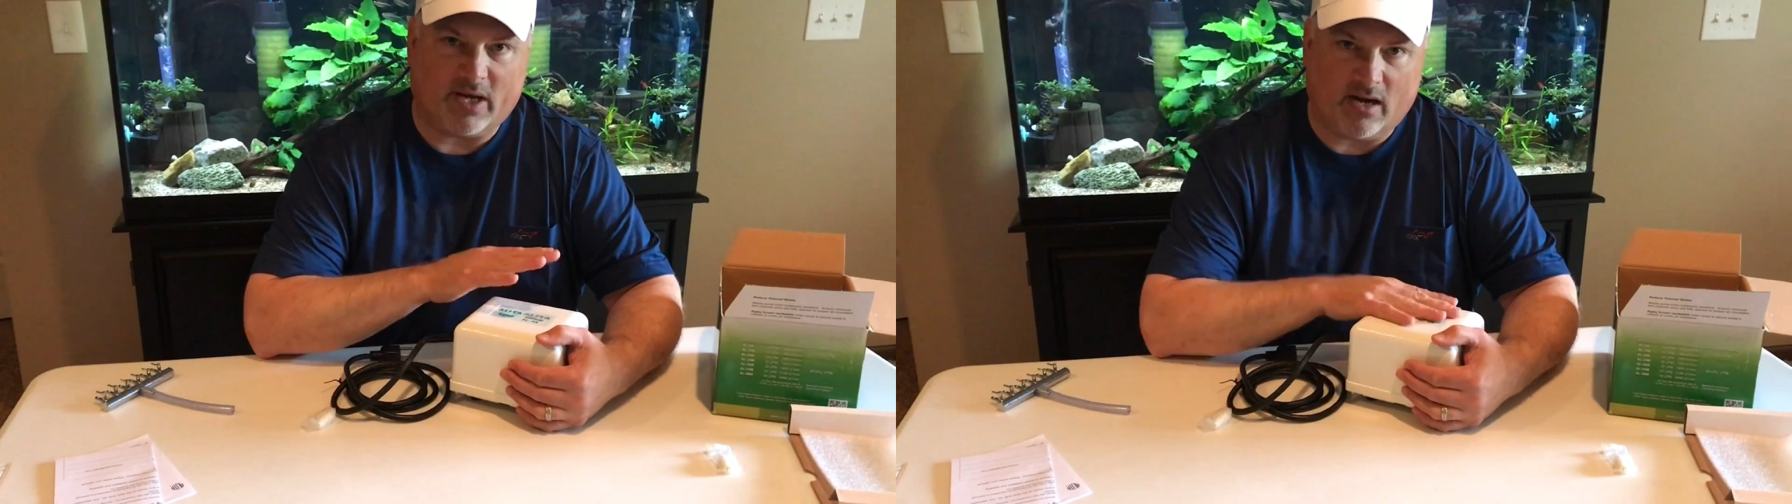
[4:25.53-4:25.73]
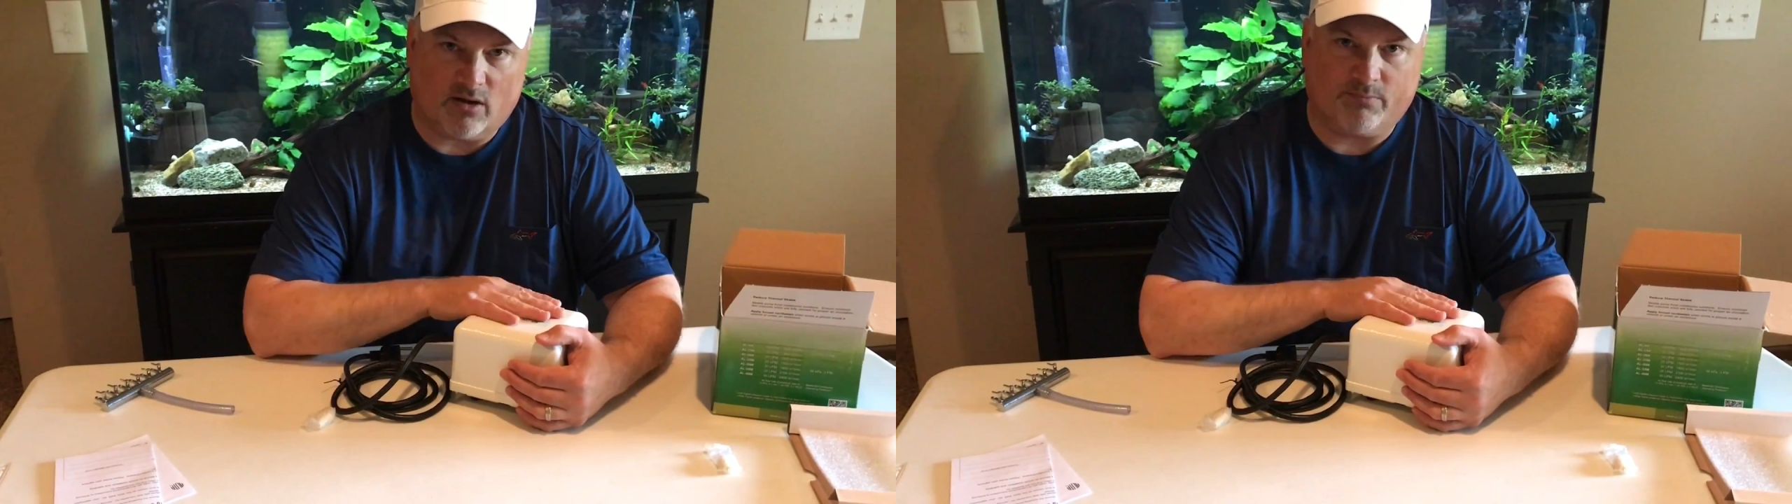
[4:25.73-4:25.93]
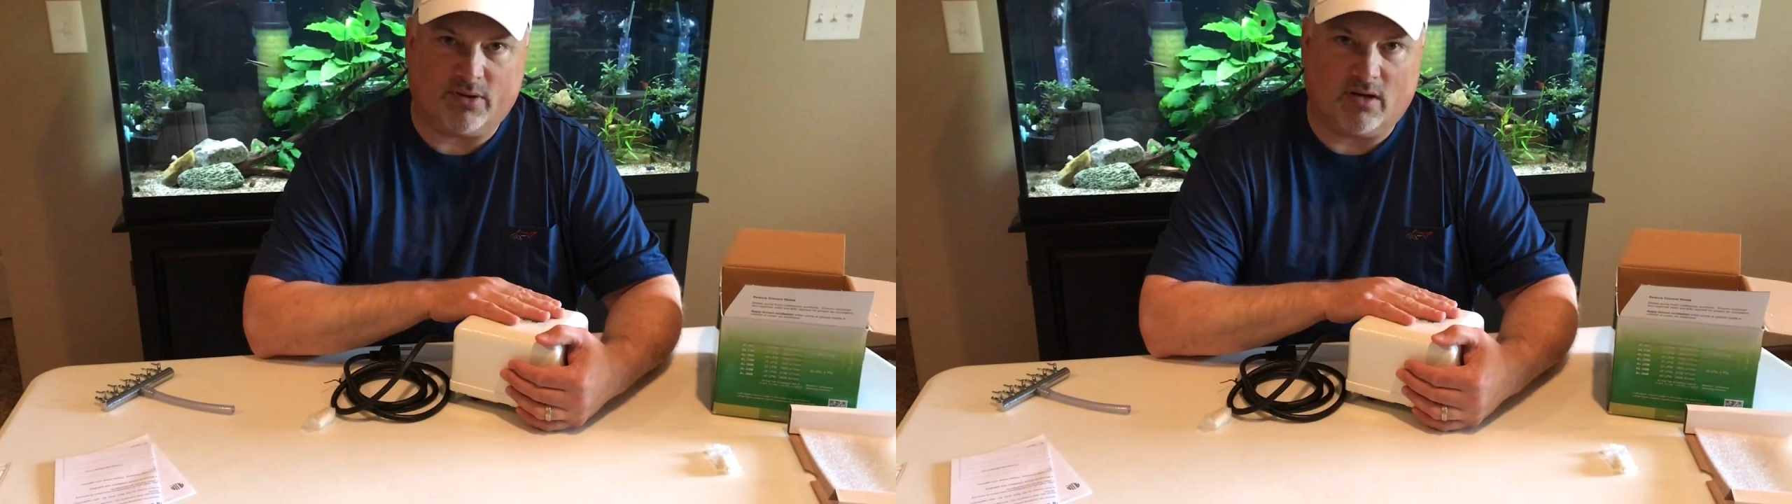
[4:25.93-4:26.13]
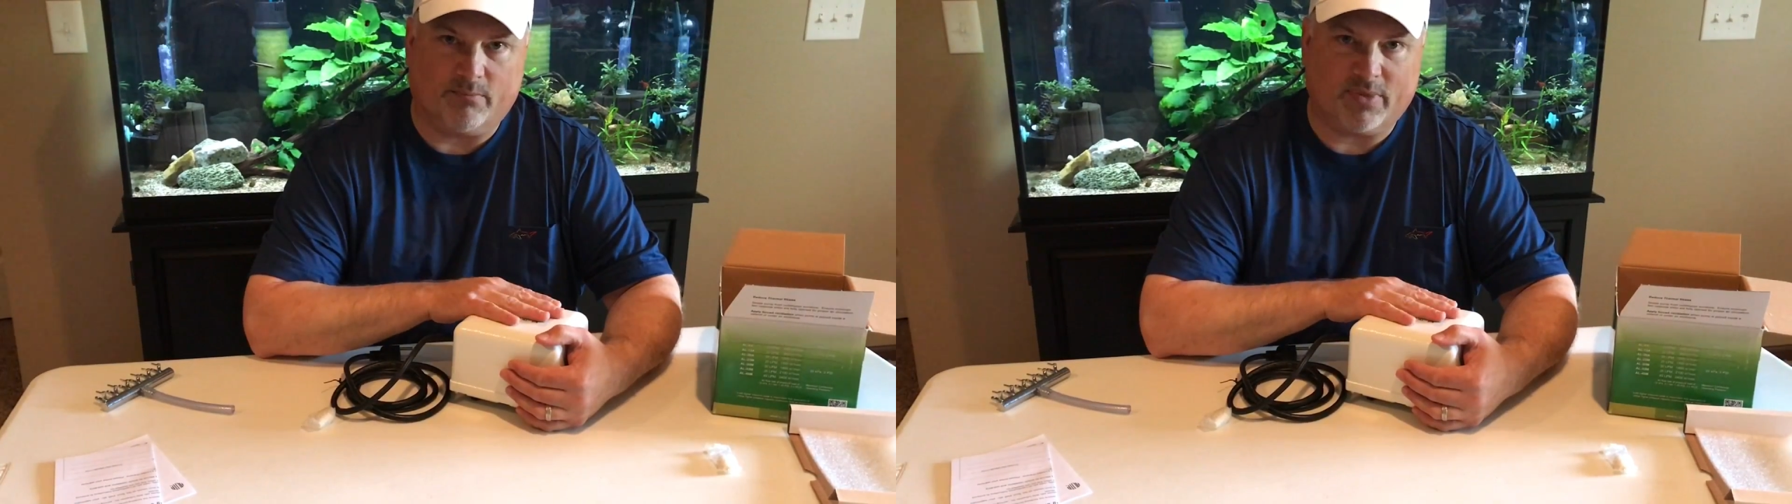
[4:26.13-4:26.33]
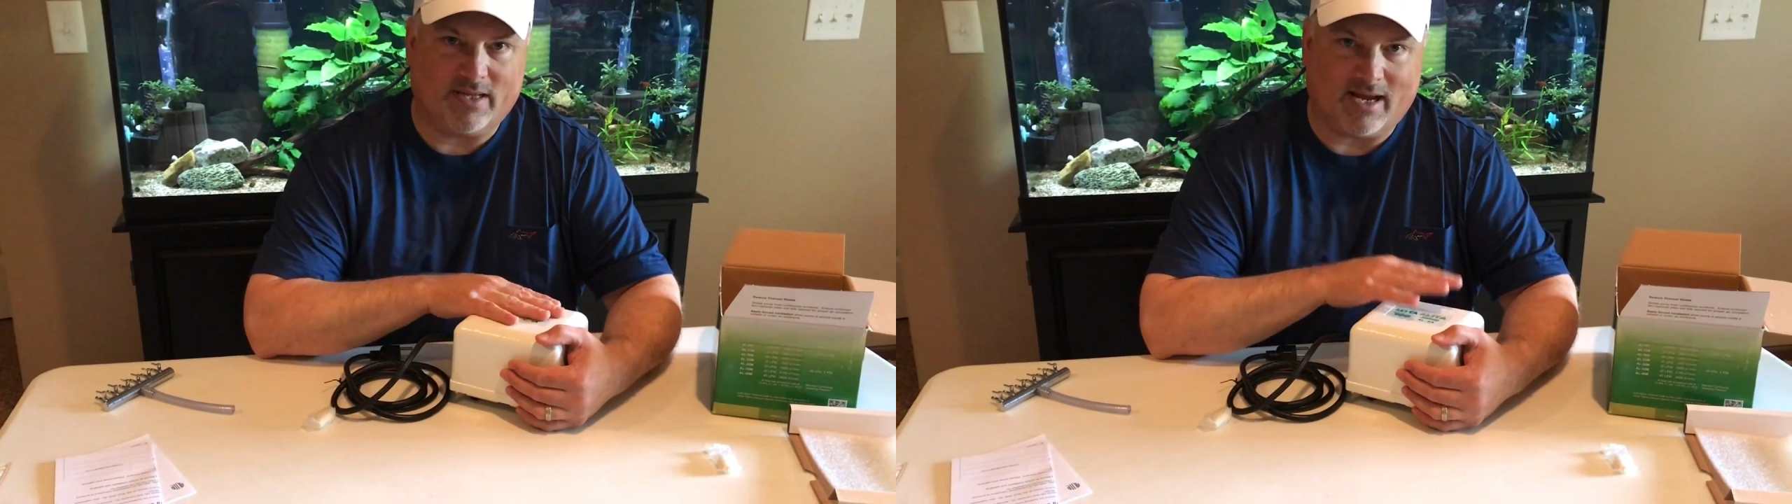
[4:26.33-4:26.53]
air
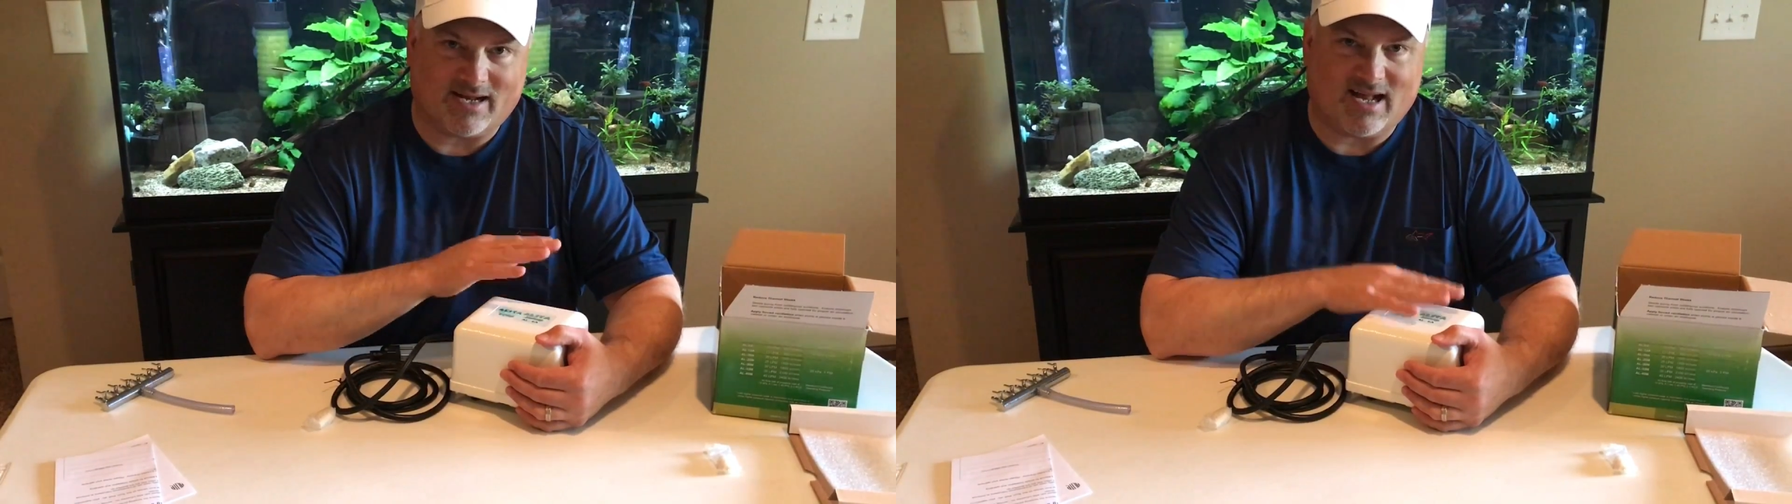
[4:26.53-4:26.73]
pump and that